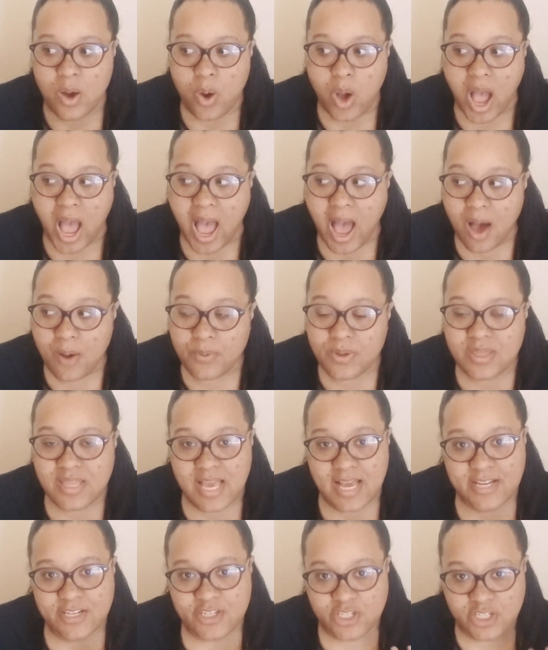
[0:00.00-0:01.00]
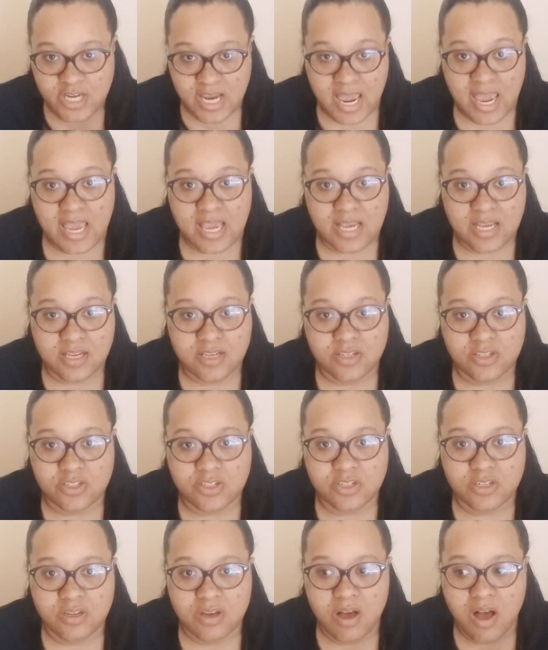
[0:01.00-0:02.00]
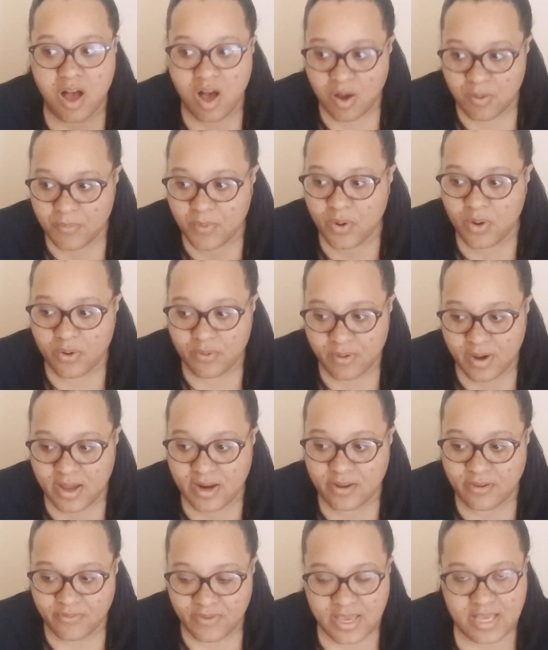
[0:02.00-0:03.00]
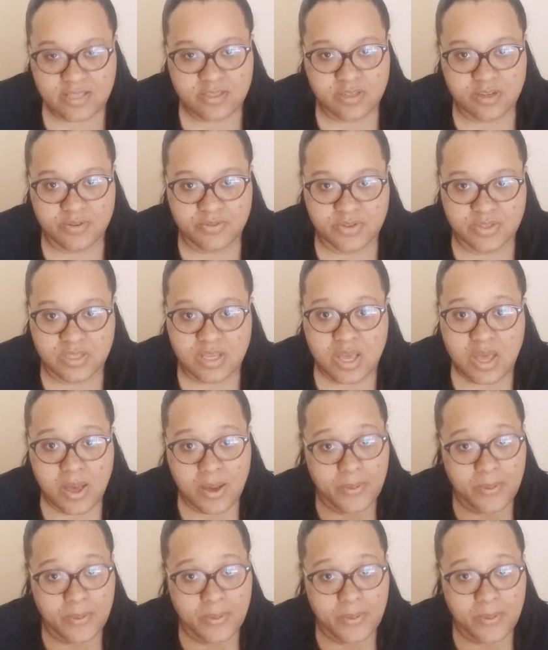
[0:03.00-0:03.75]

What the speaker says: How would that change homoerotic fan service?